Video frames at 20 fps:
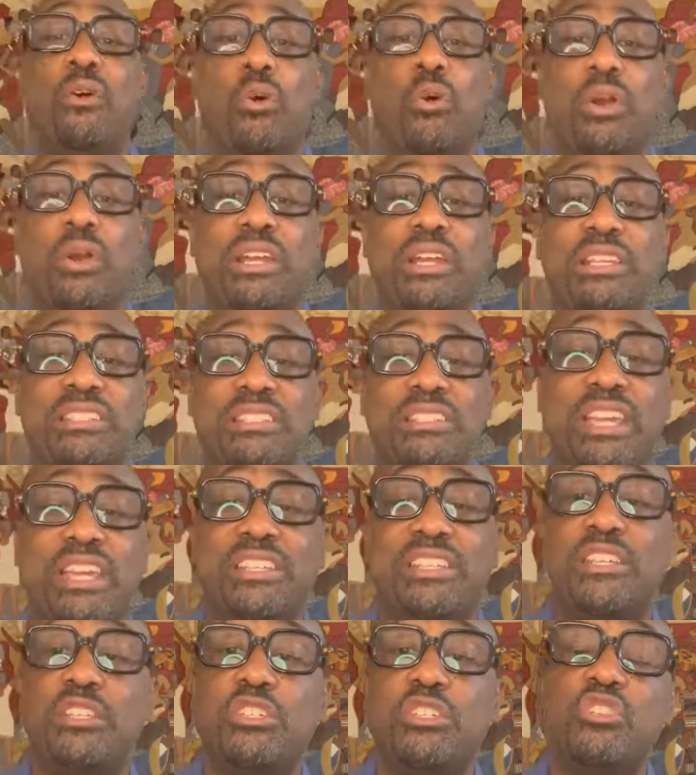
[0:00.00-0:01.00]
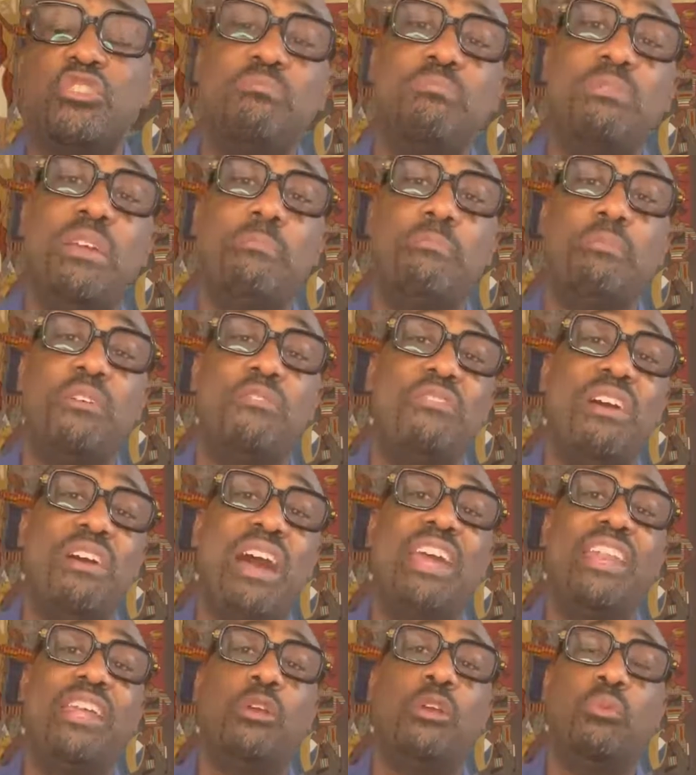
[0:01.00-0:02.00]
organizations who've been
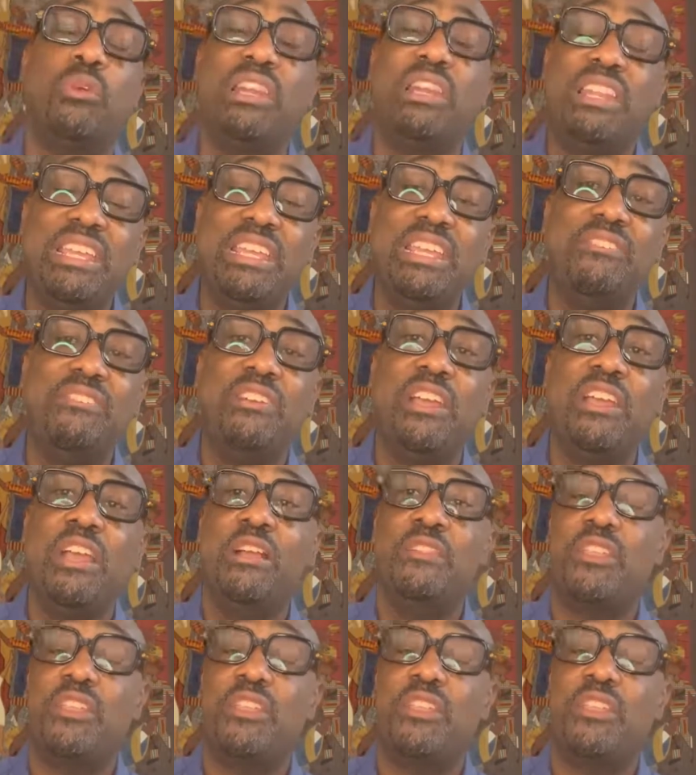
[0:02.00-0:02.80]
providing relief